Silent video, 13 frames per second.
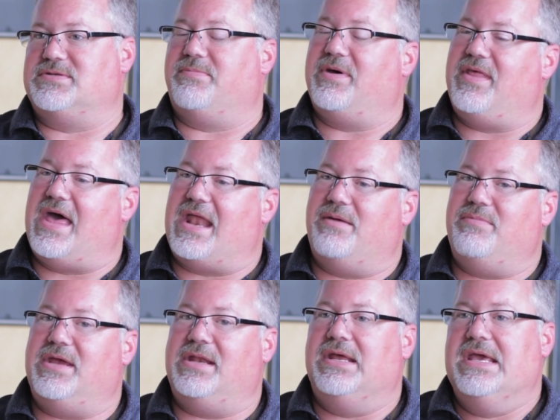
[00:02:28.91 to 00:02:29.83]
And by that I
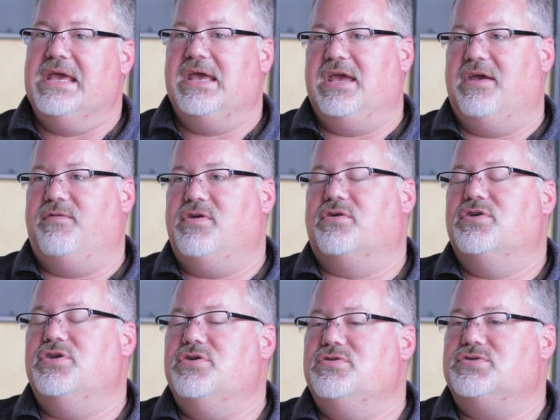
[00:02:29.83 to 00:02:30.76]
mean if you're
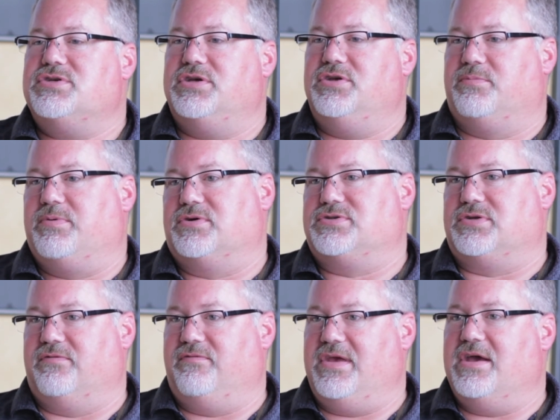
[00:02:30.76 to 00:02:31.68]
using your
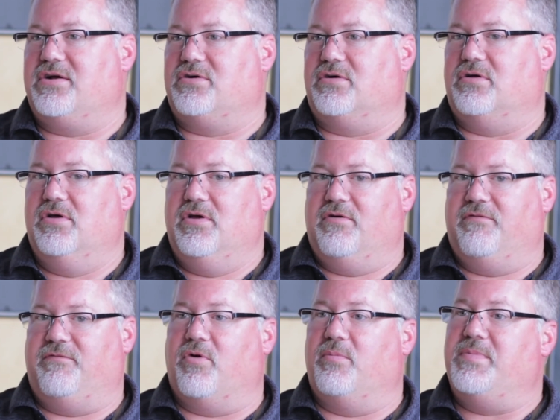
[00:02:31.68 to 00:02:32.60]
personal vehicle
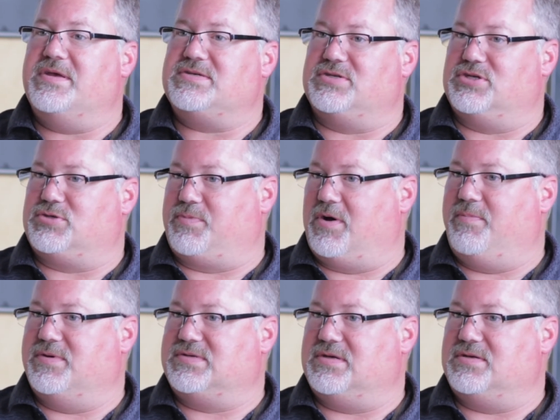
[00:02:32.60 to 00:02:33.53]
for business
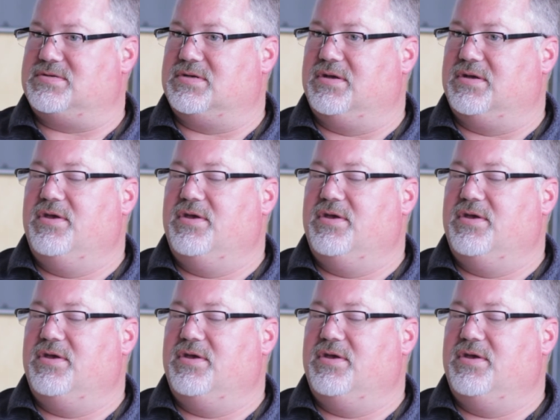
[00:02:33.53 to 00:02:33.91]
purposes,